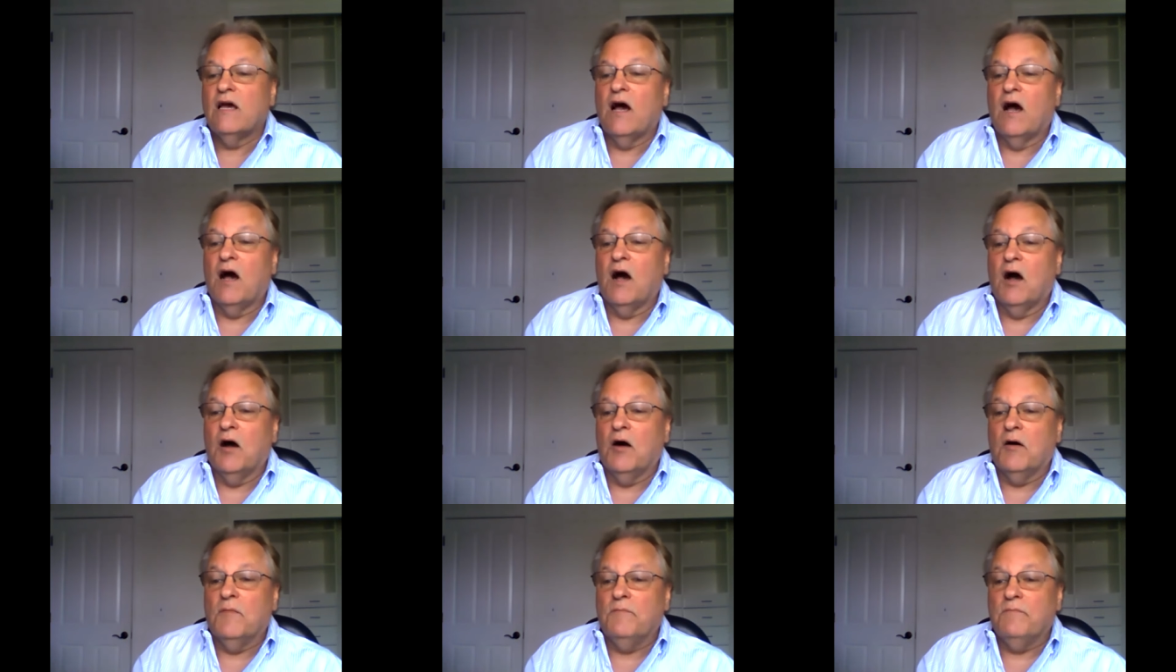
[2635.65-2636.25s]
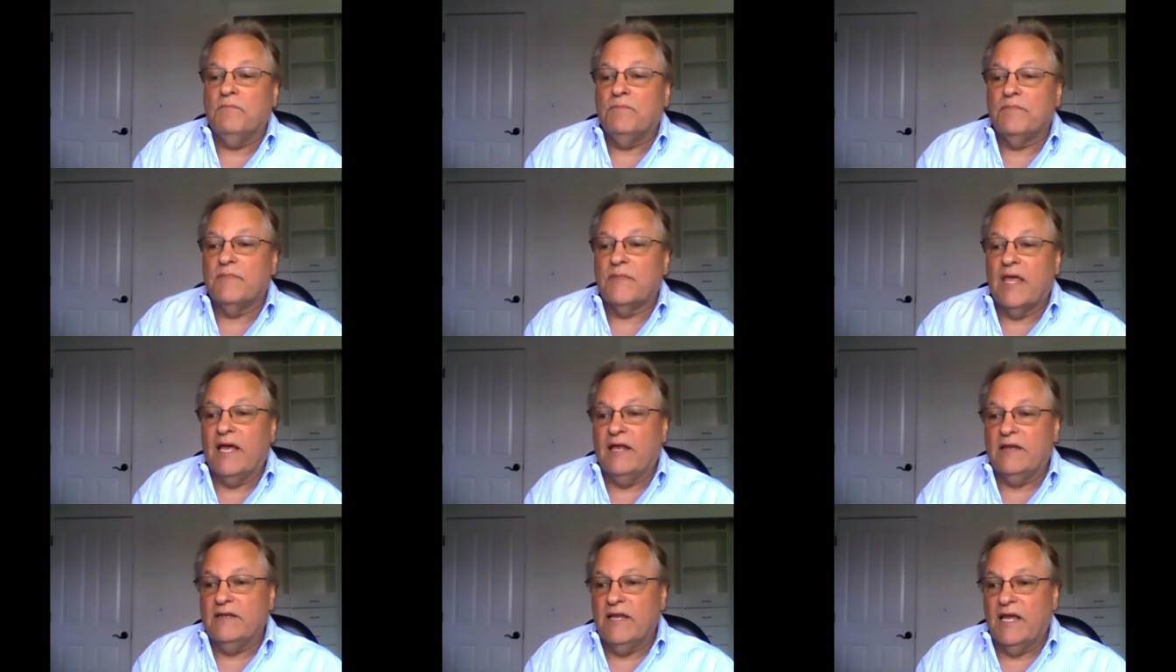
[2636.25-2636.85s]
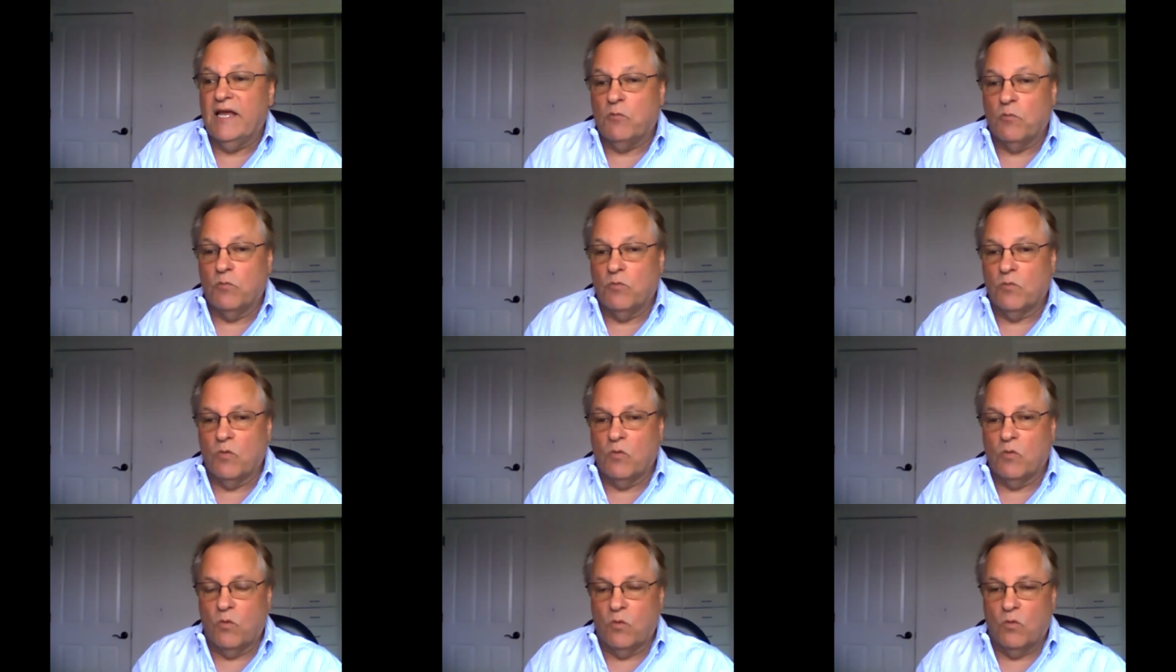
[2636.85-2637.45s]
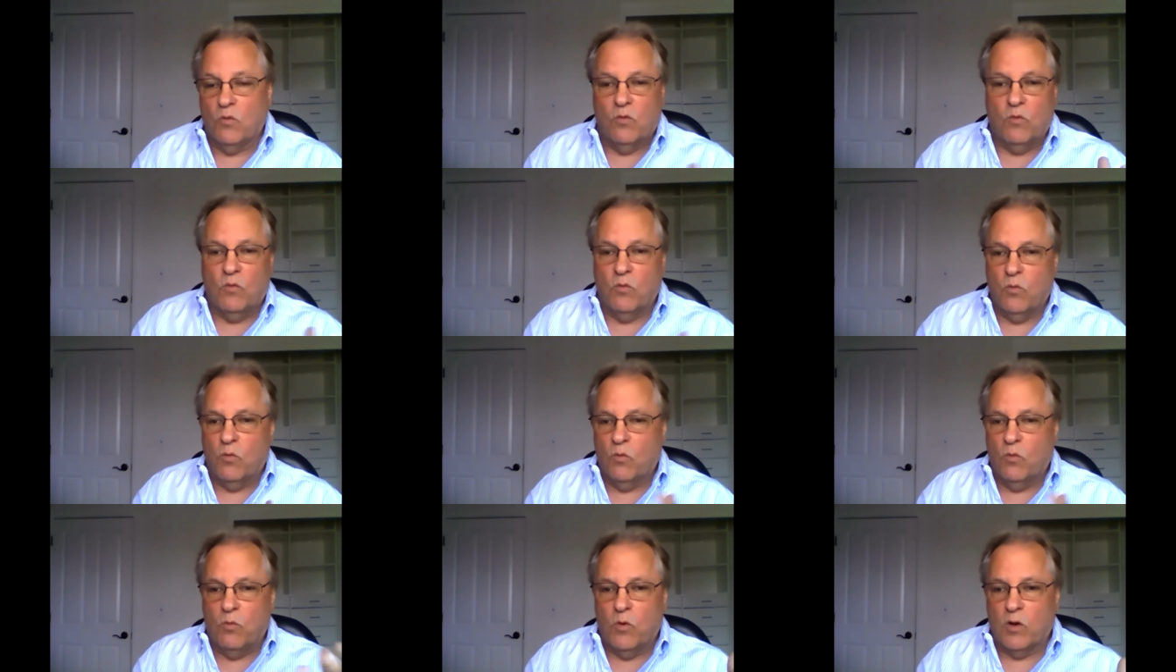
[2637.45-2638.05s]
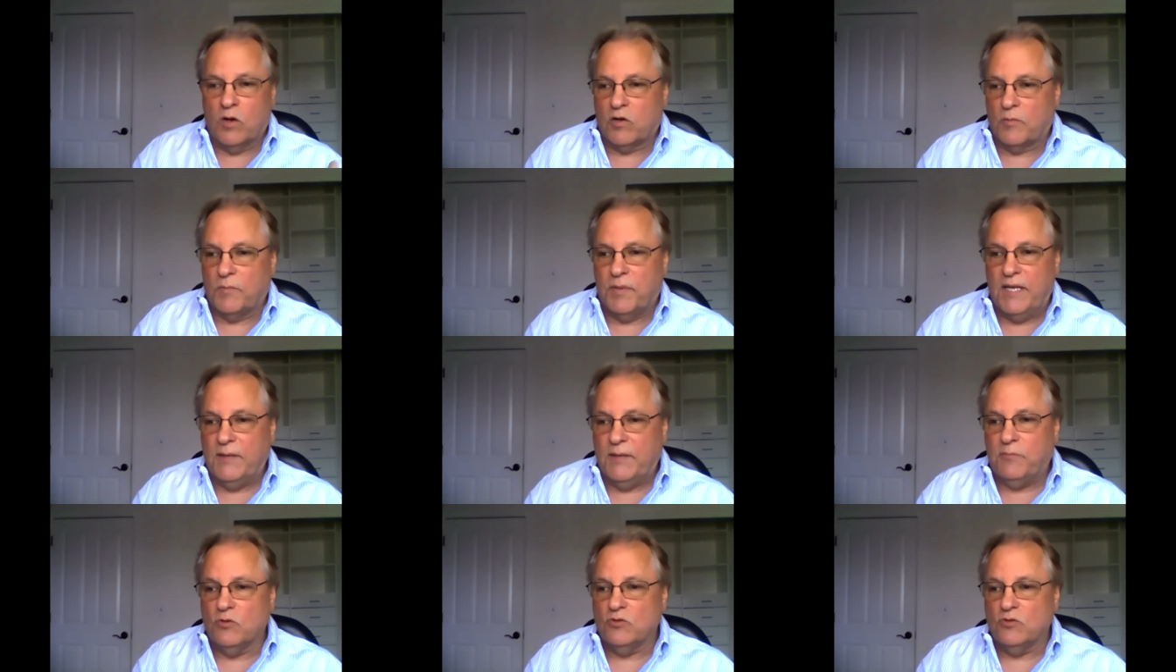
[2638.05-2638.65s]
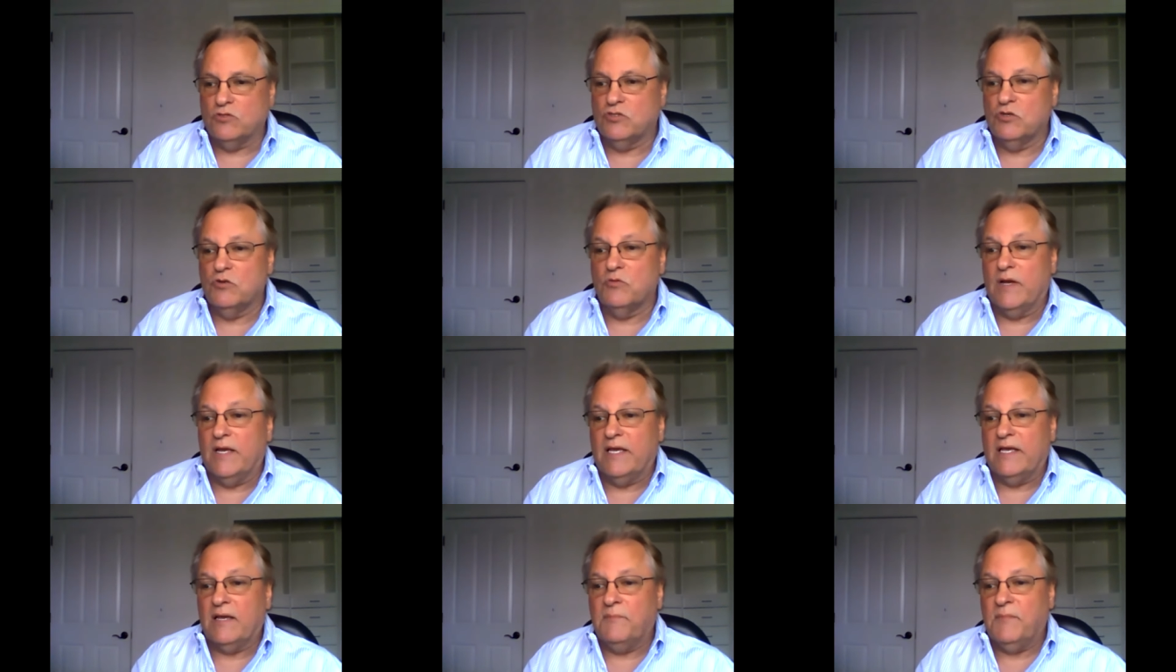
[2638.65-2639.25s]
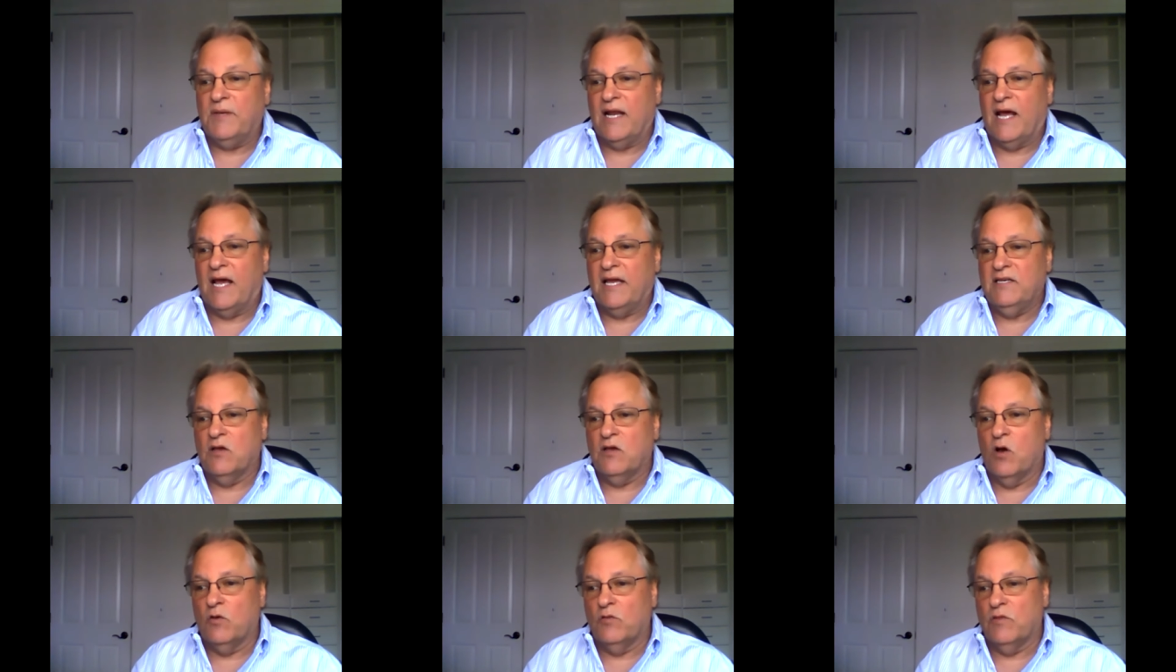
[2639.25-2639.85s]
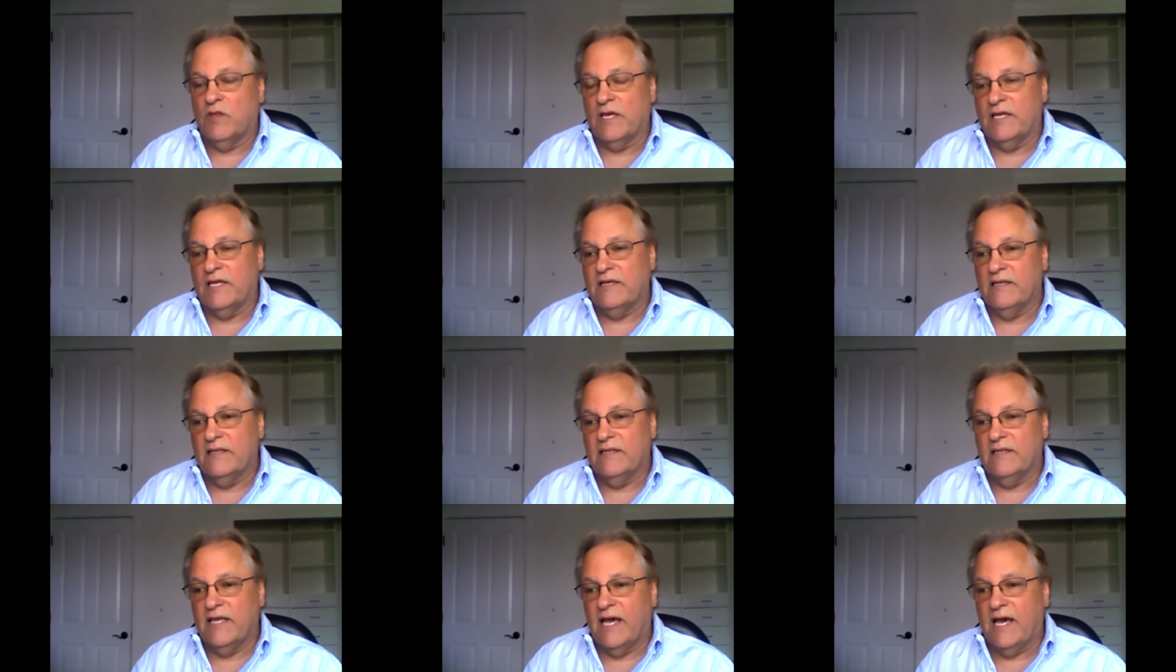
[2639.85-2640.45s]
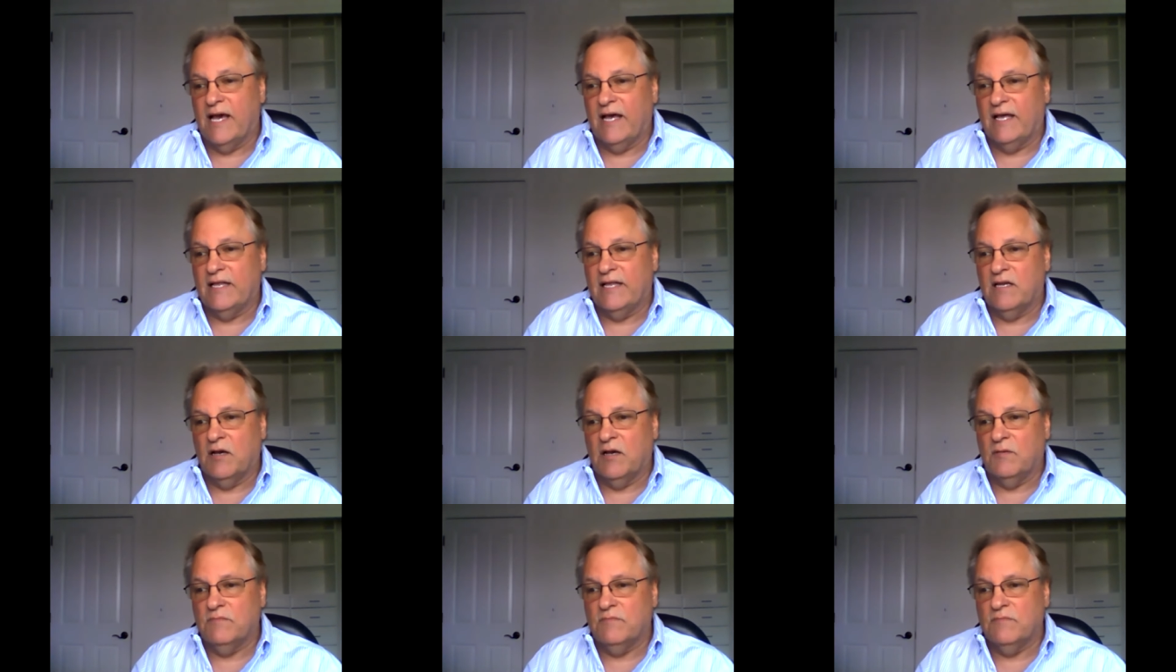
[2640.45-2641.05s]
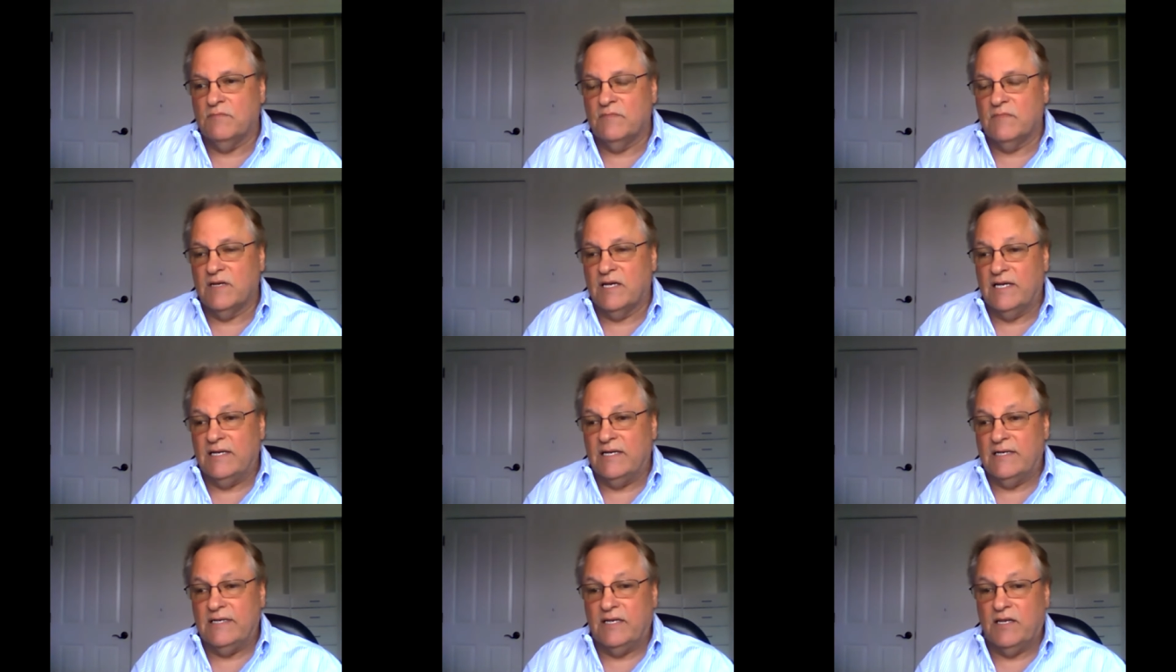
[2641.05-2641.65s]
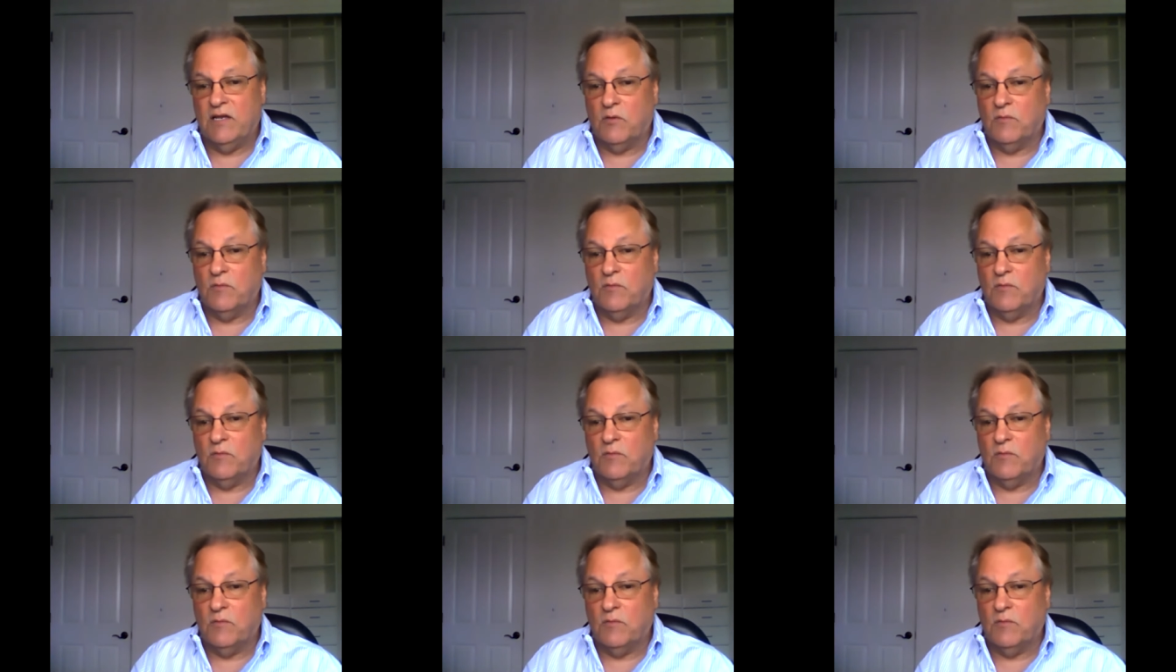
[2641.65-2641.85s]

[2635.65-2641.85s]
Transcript: um, and and what are people doing? I mean, I know that that um, uh, you